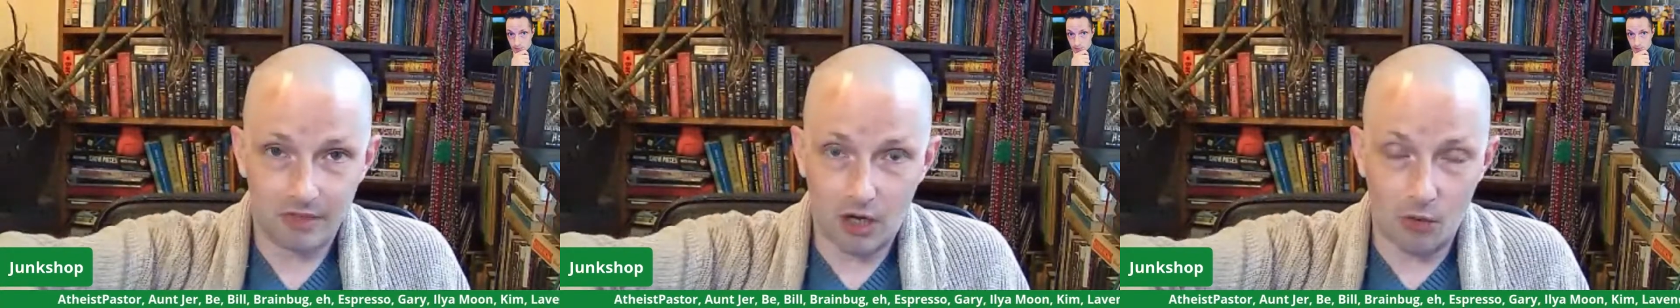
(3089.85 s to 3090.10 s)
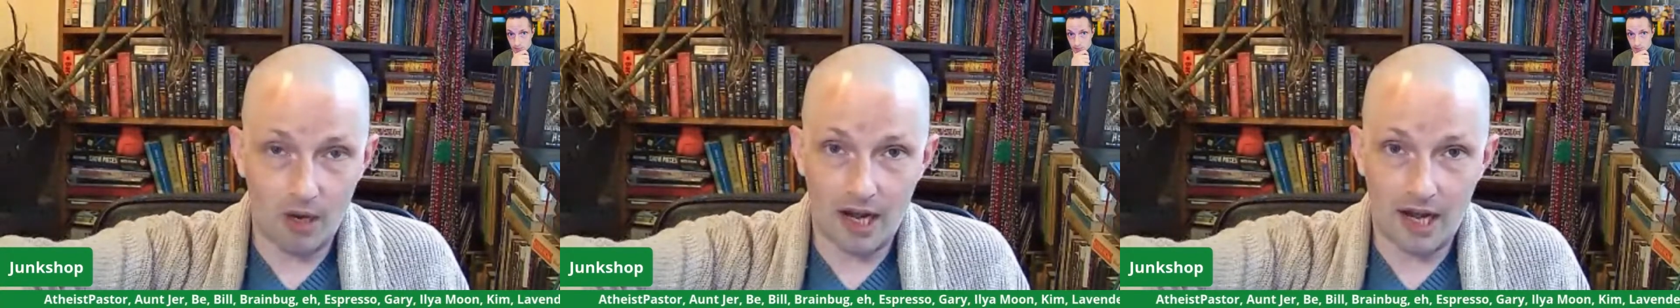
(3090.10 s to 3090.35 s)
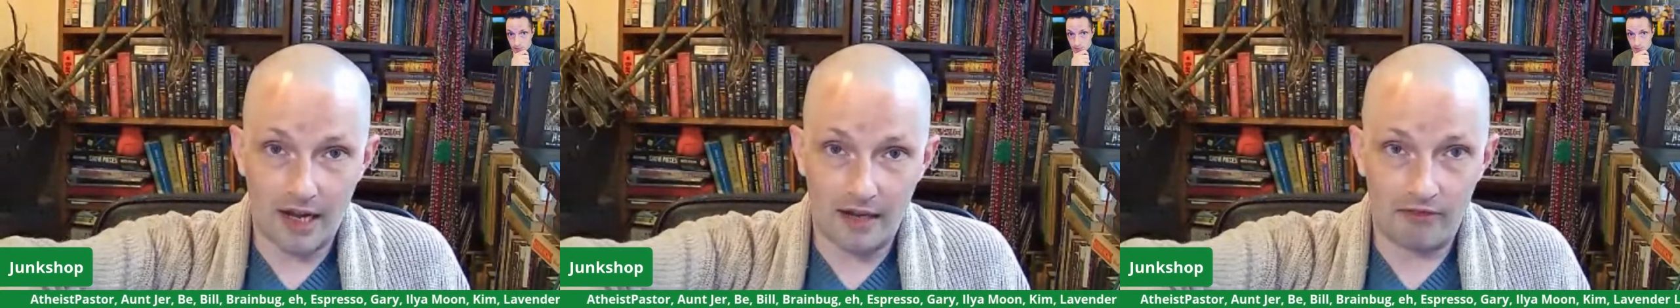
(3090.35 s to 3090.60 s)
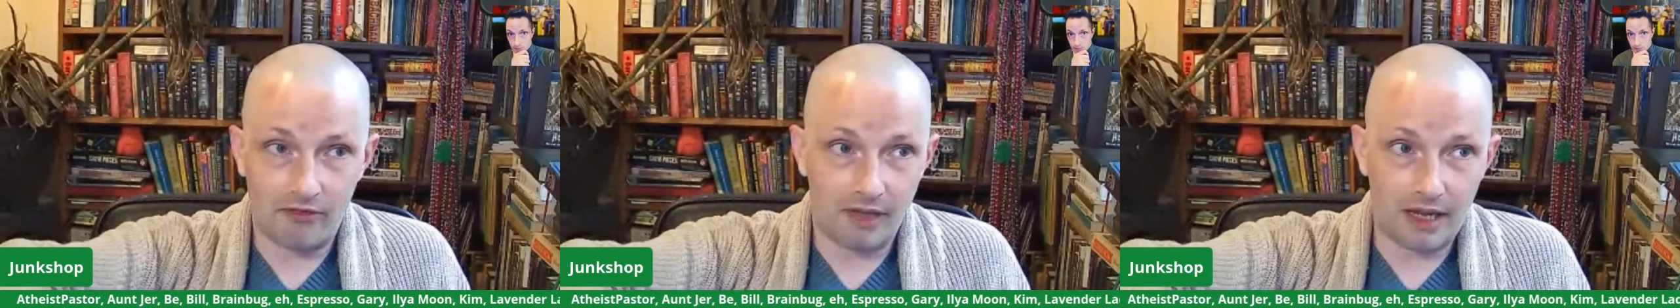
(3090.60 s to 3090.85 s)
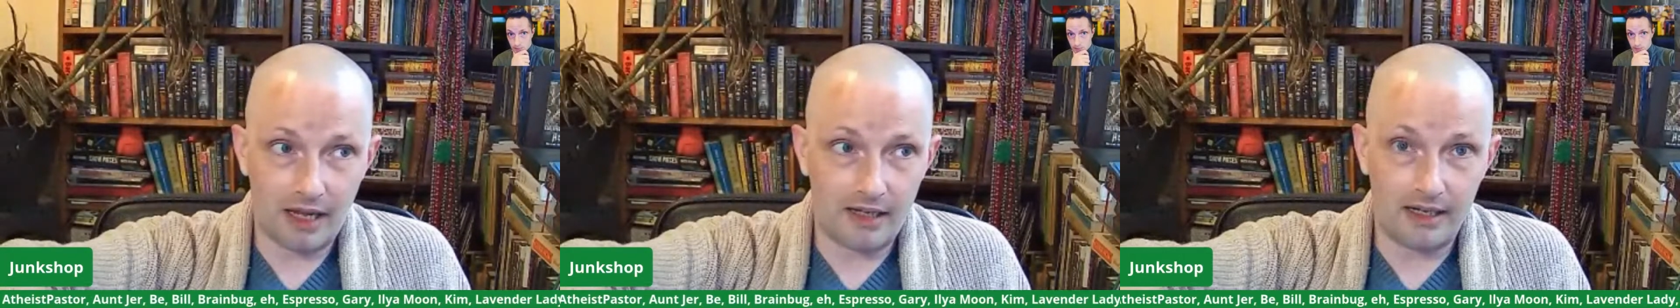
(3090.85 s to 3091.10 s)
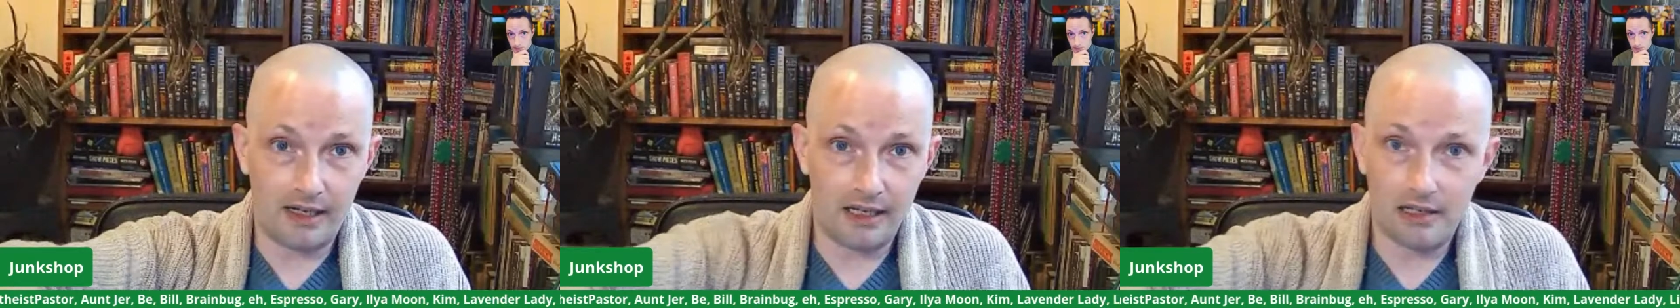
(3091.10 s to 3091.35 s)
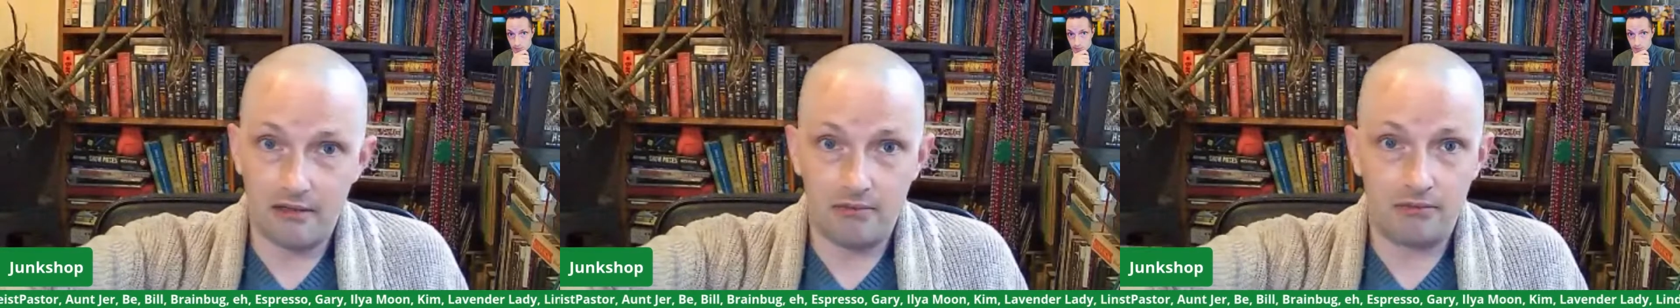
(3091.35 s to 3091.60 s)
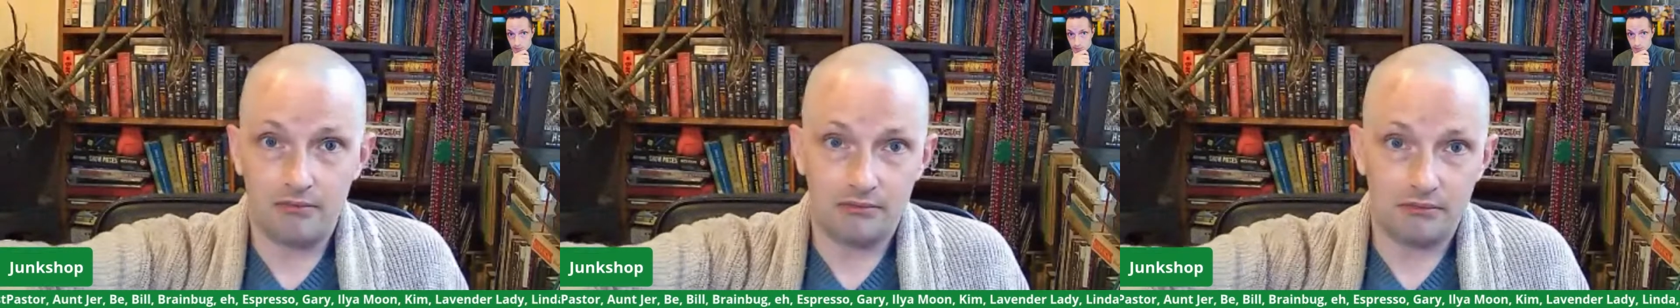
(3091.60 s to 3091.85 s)
arrive at any
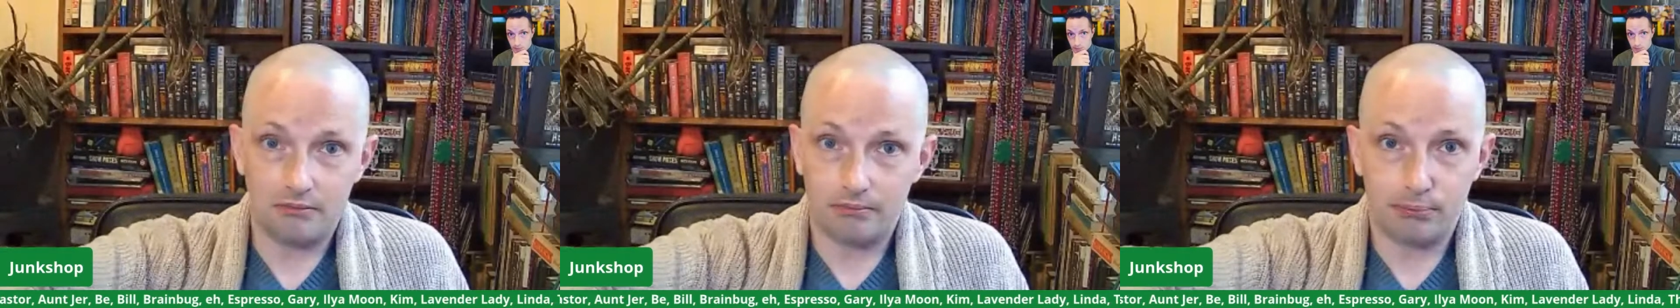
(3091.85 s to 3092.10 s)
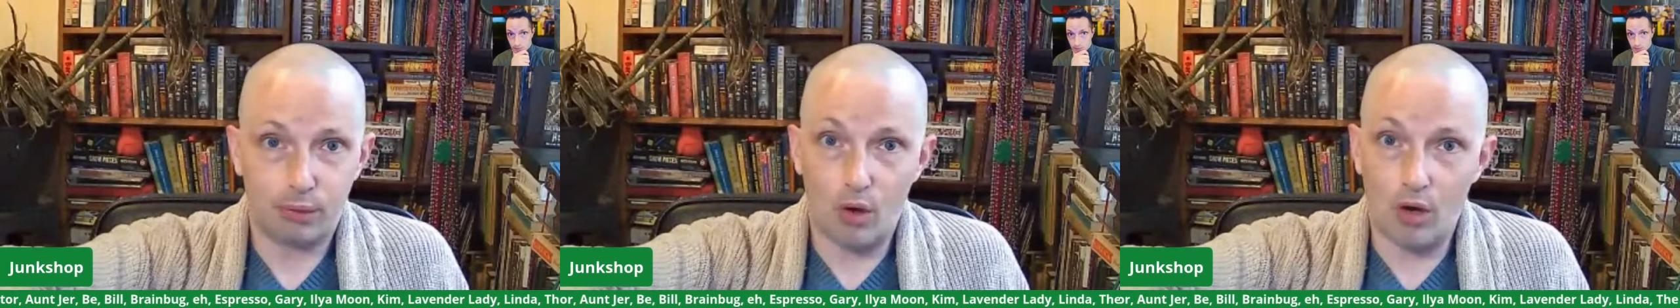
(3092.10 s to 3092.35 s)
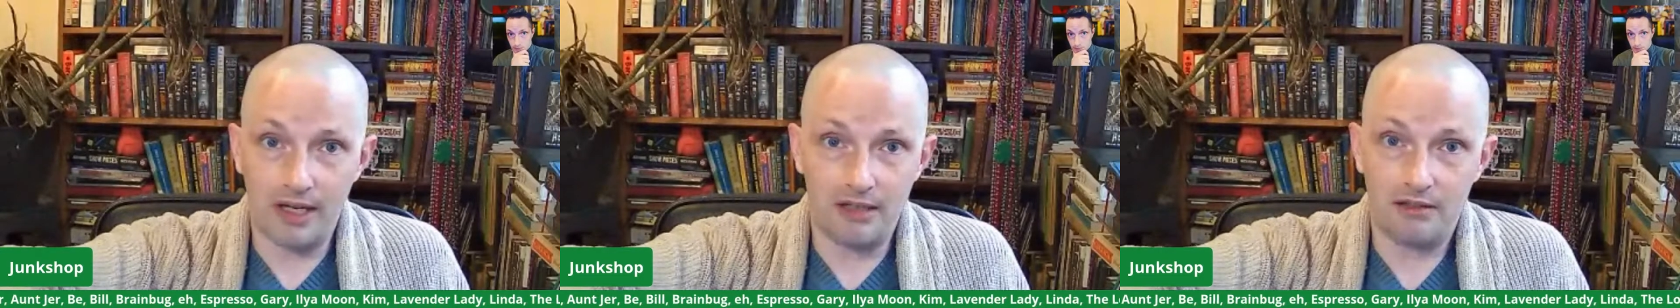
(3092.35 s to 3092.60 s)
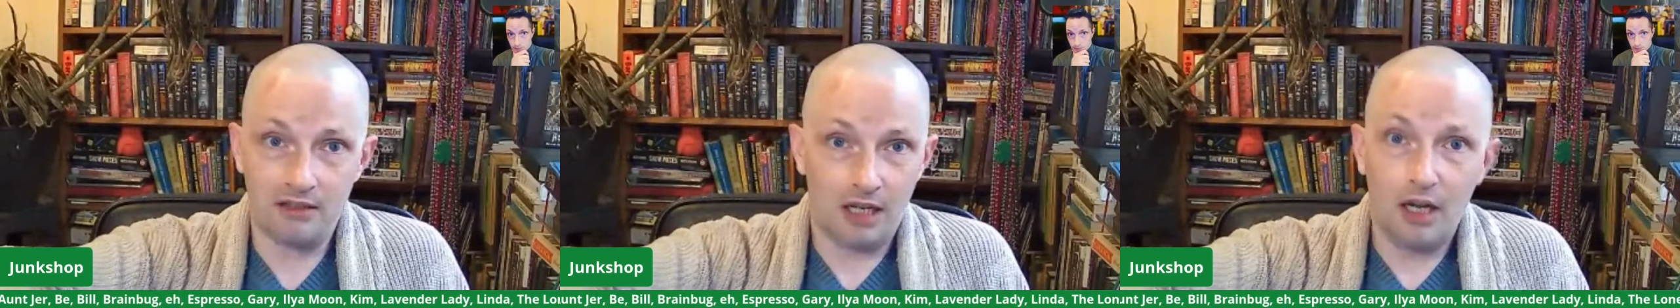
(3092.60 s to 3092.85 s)
point